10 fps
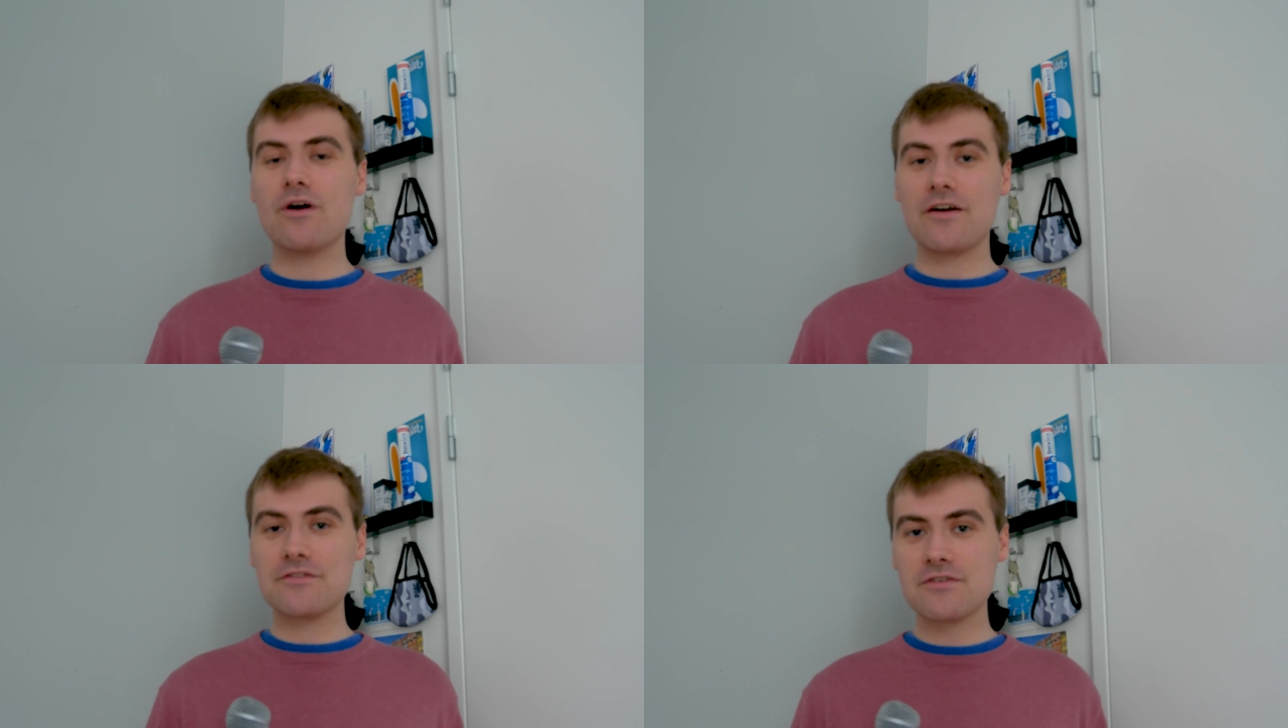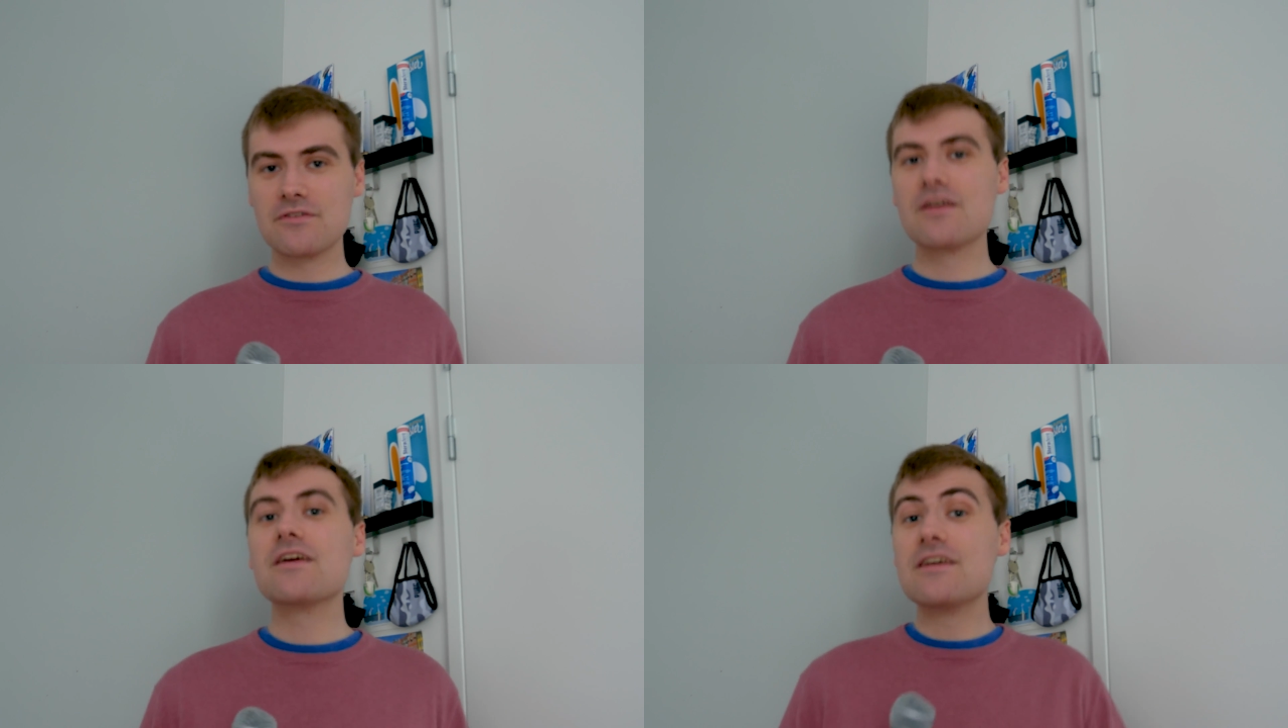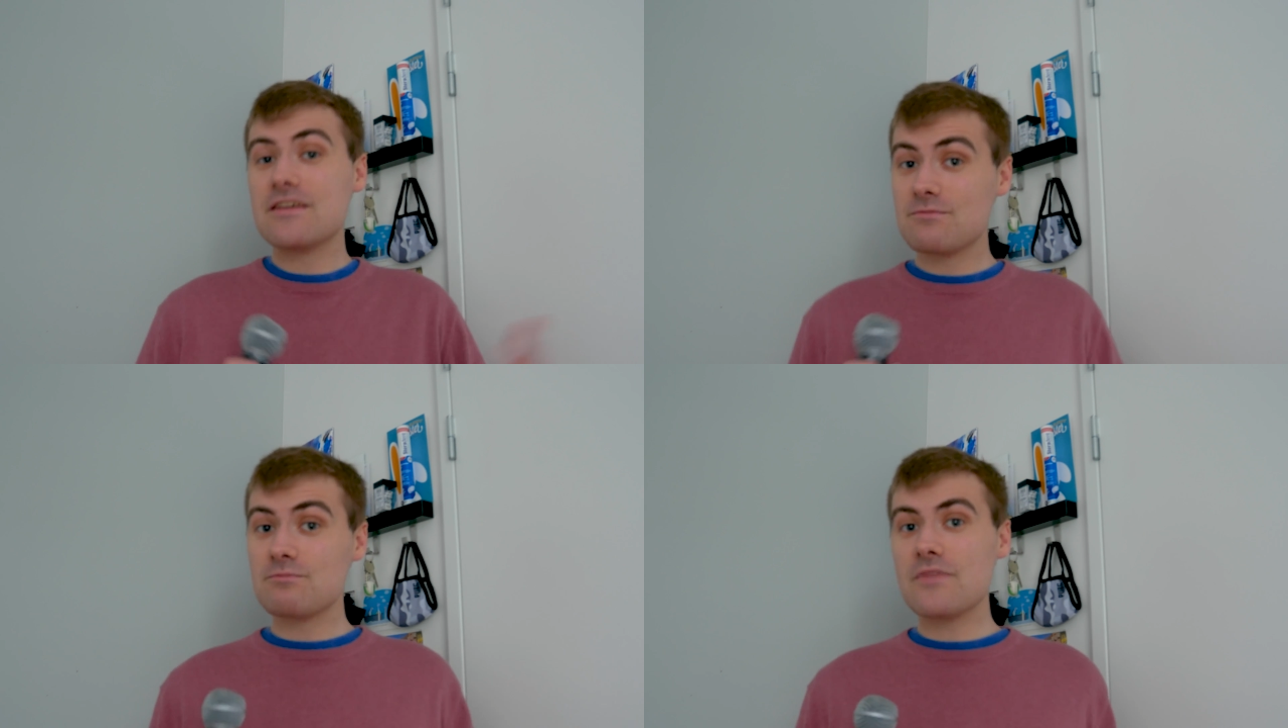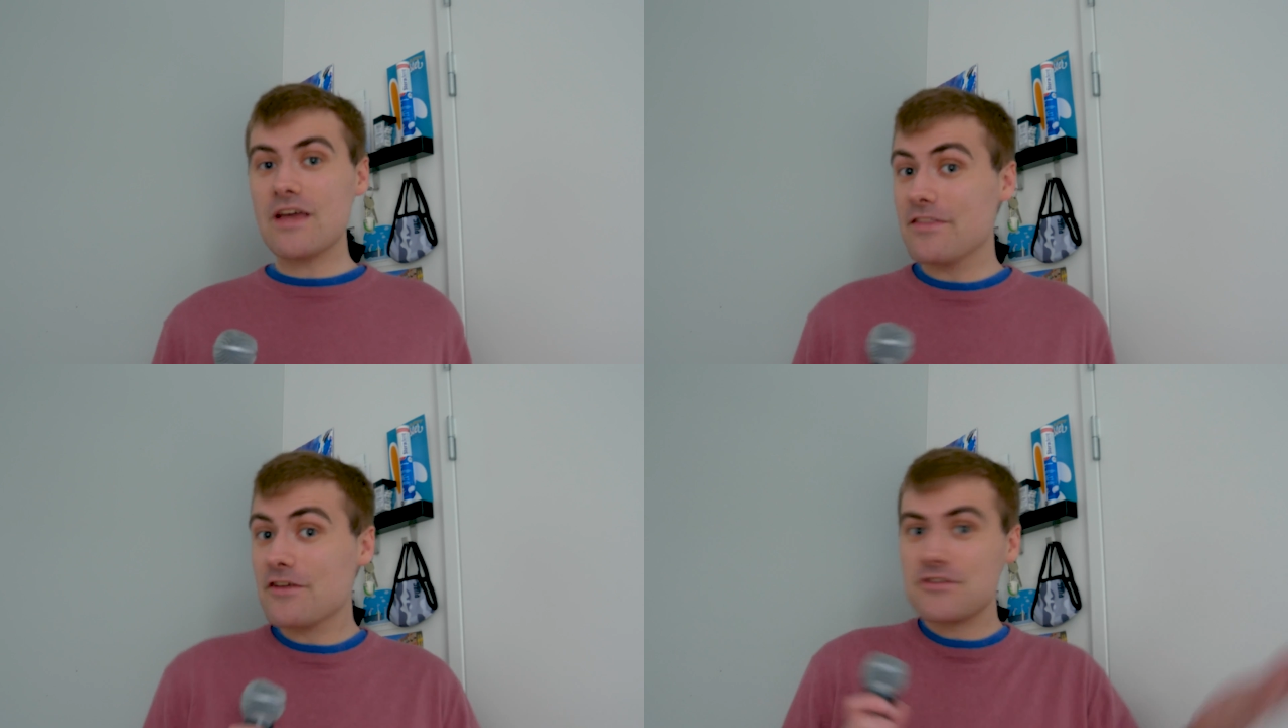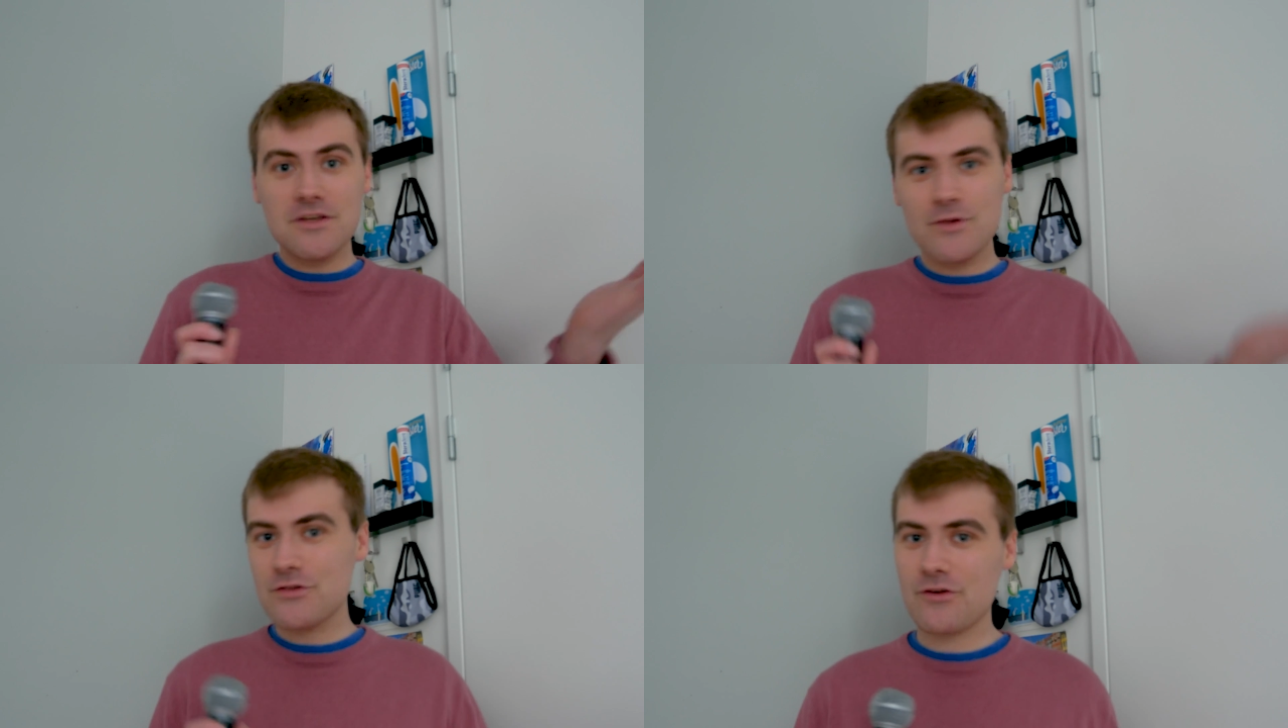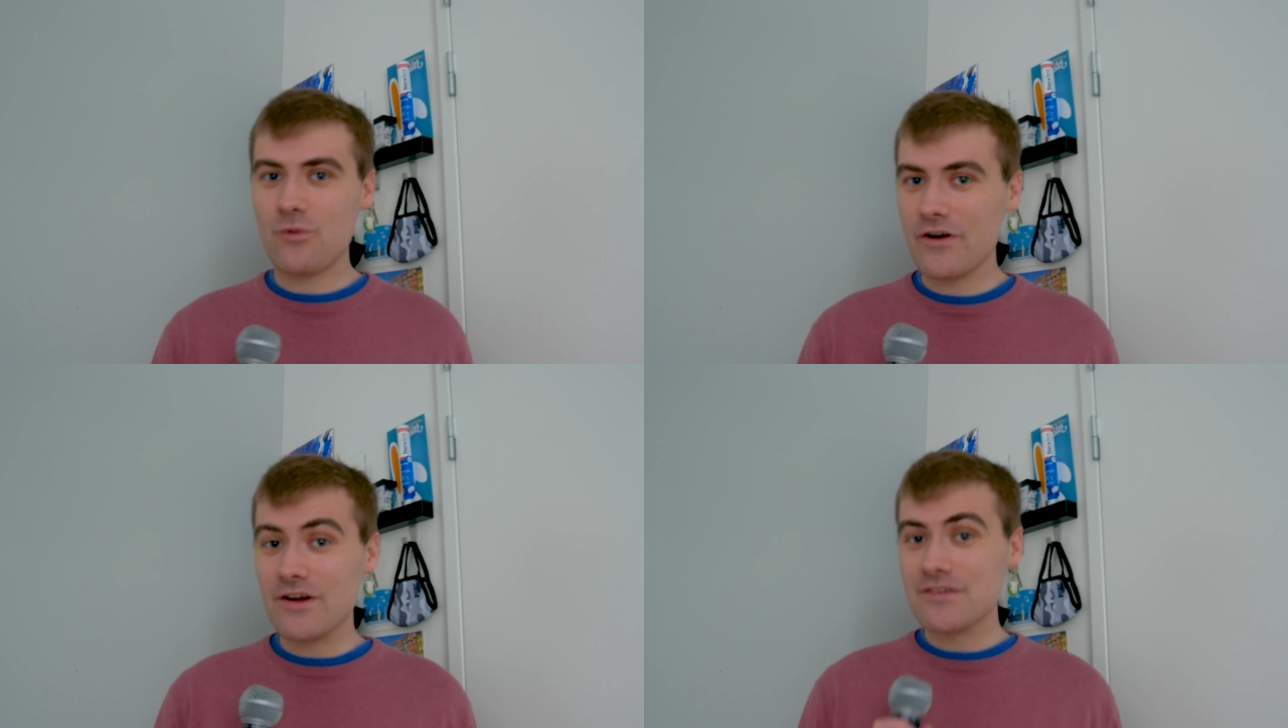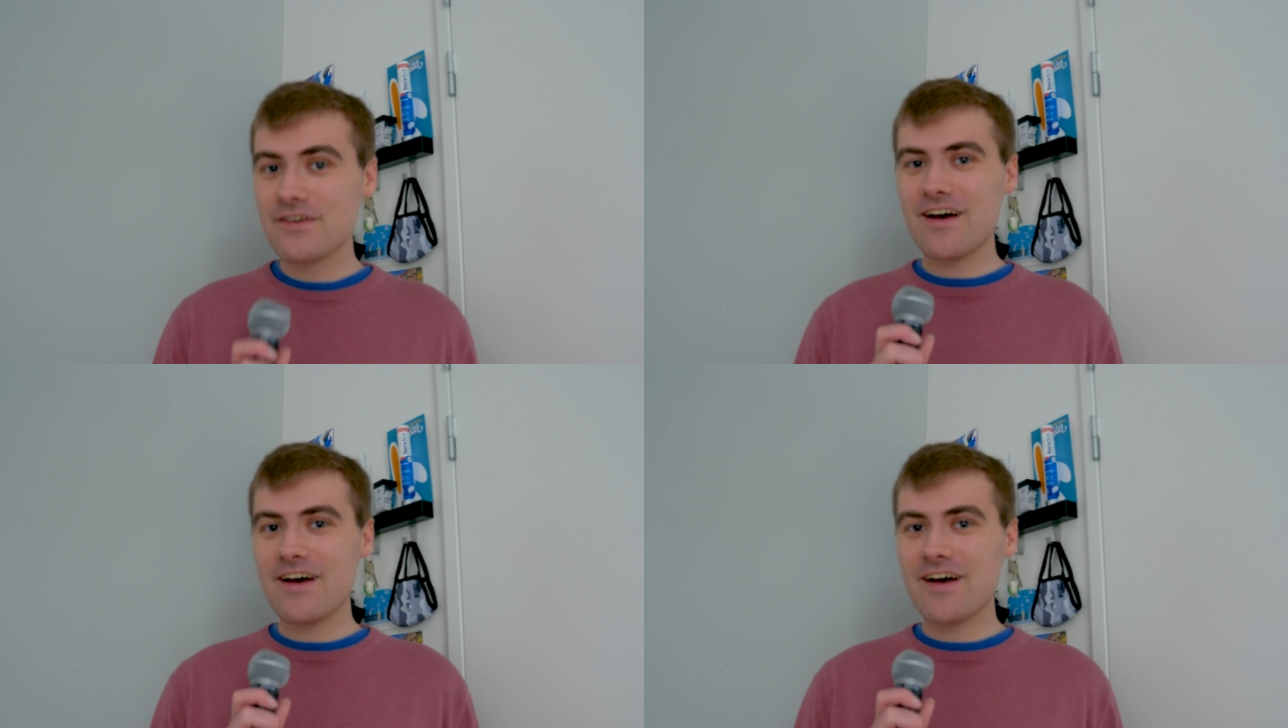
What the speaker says: aren't in the sheet music world,